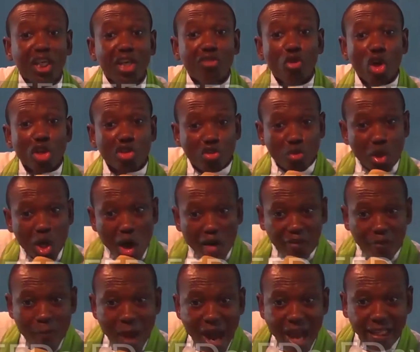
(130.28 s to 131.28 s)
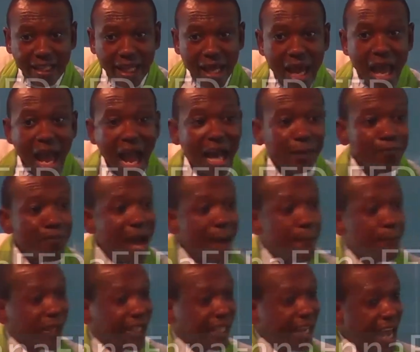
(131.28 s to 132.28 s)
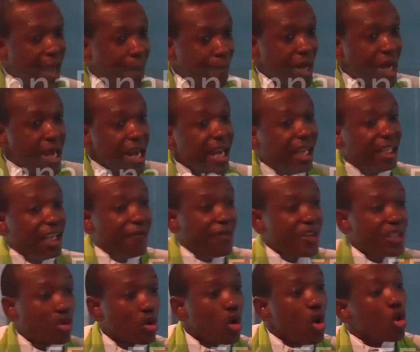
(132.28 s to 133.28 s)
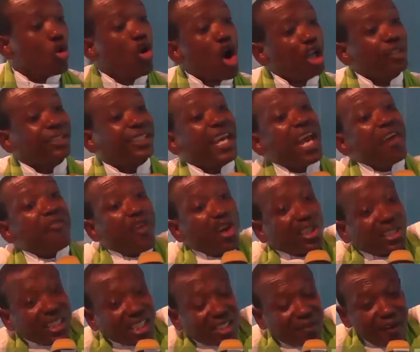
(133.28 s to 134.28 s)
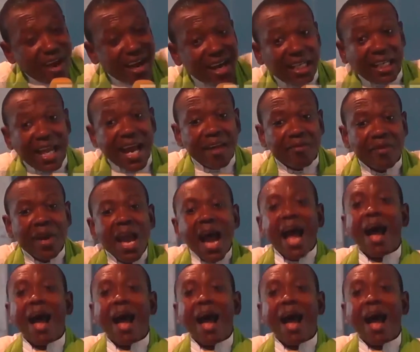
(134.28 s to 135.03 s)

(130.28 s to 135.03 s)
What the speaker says: the nostril of man. And man became a living soul. God gave us his very life.